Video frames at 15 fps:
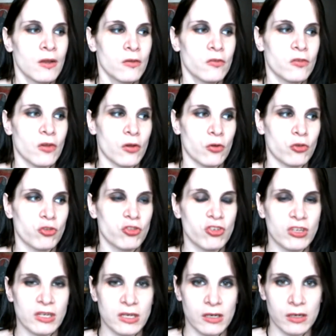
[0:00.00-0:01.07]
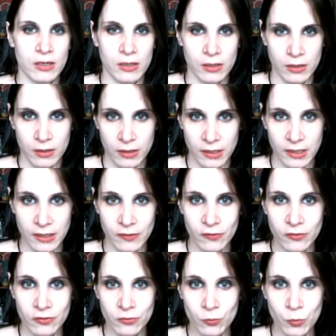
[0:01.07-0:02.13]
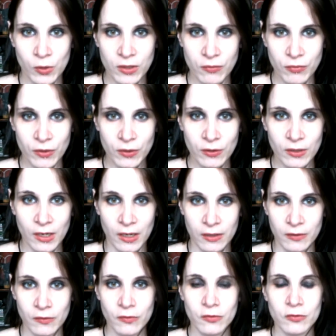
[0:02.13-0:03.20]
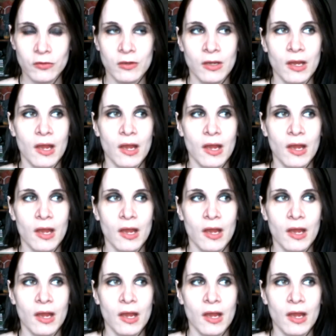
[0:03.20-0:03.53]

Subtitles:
So she gets one of her guns